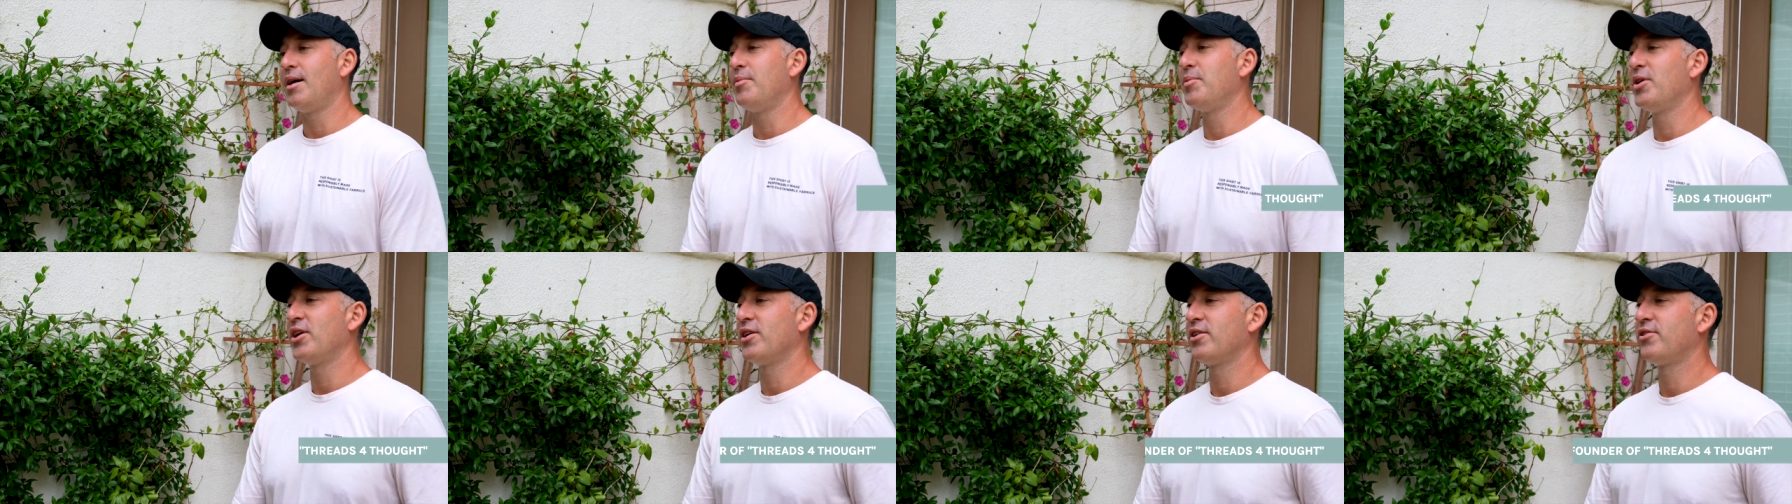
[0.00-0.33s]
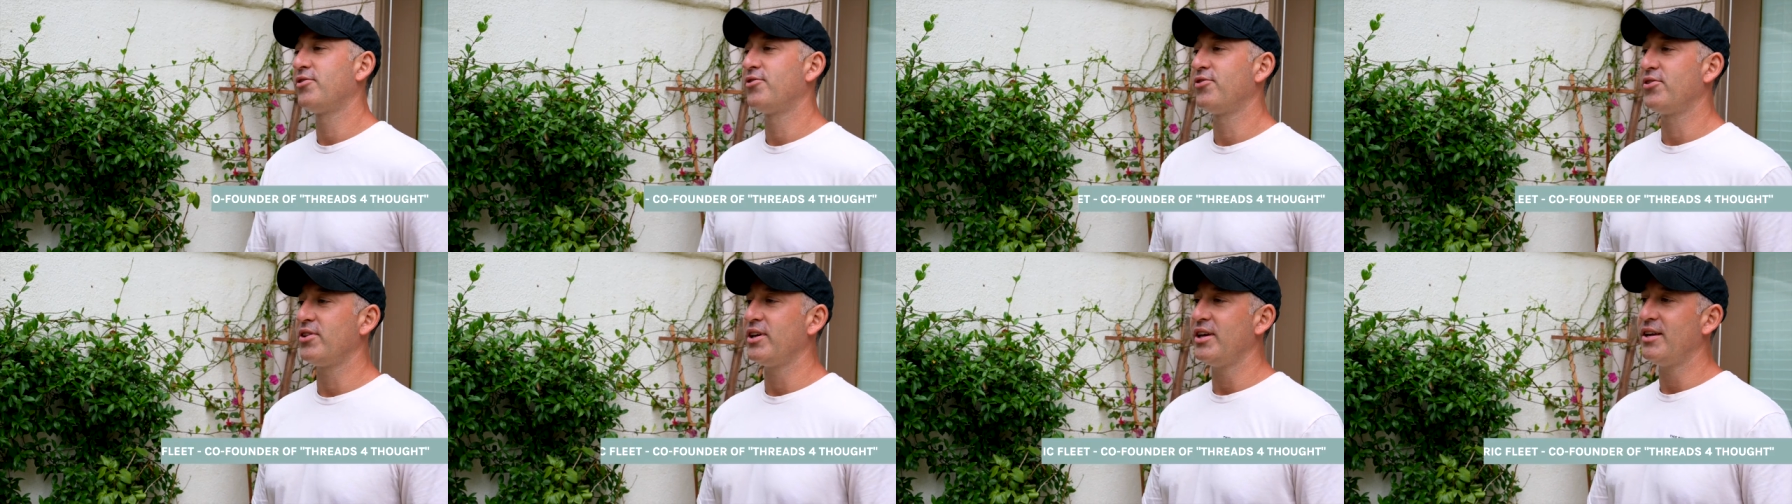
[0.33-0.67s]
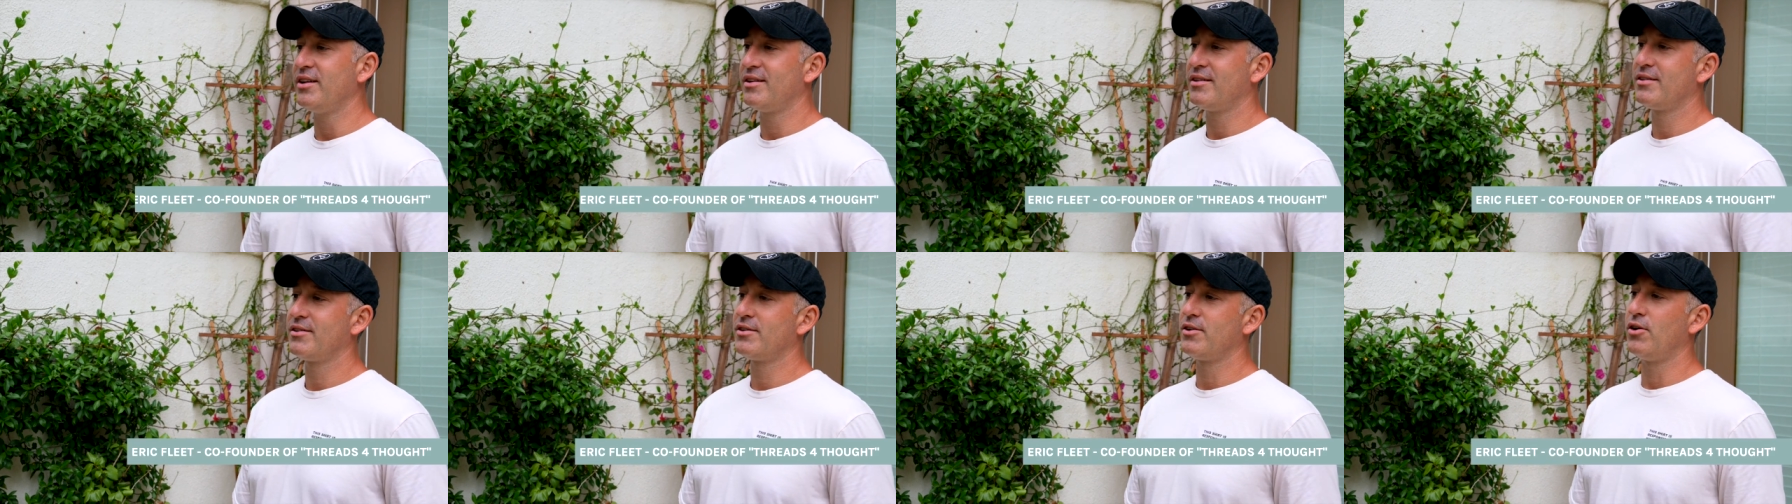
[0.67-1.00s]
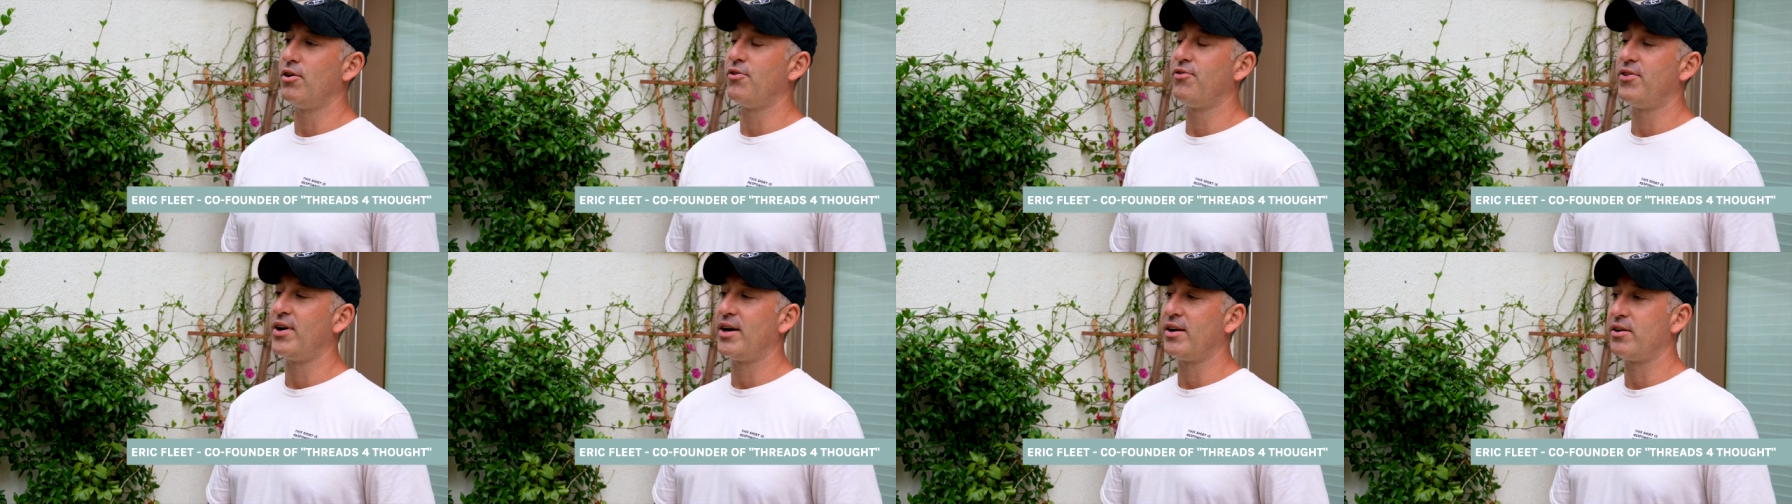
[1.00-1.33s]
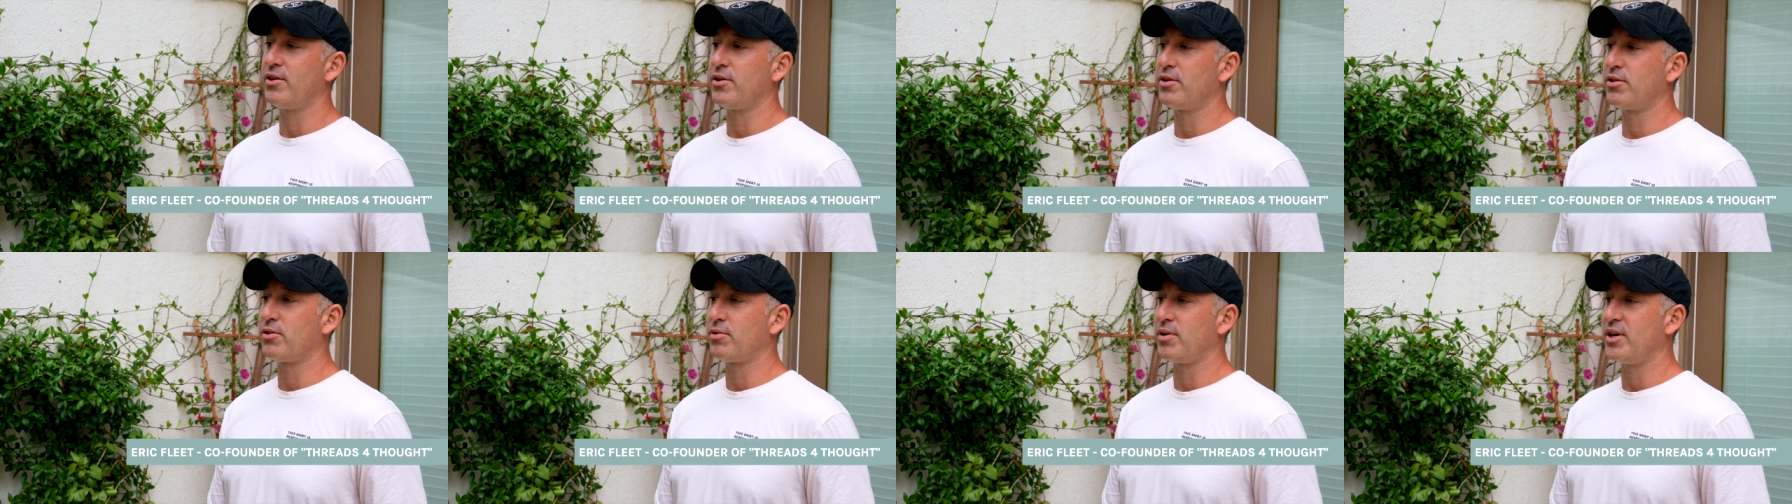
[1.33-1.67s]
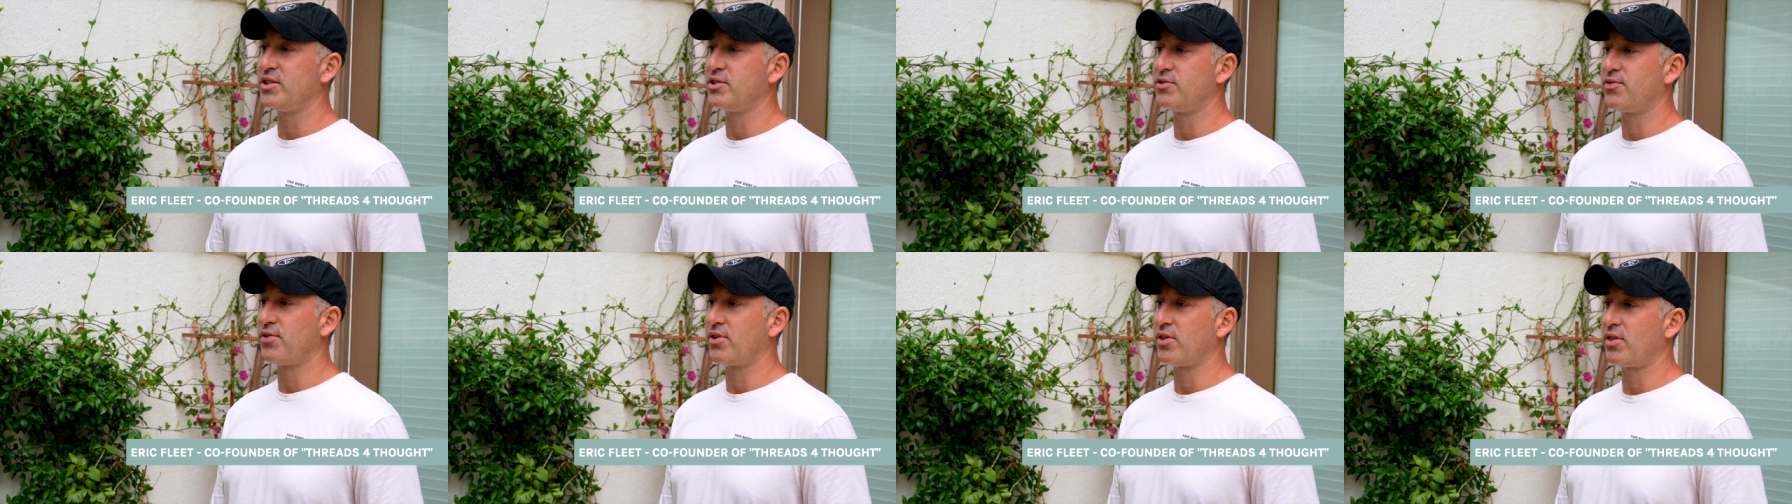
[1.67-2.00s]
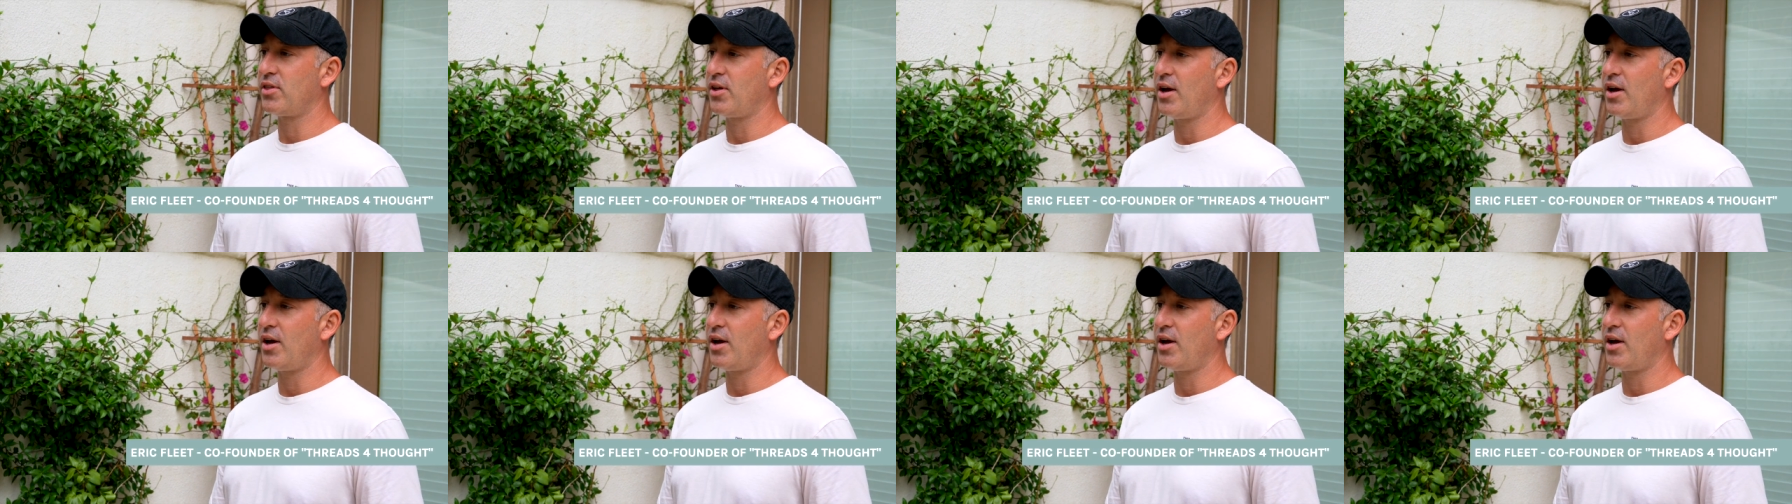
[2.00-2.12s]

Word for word: I'm Eric Fleet, co-founder of Threads 4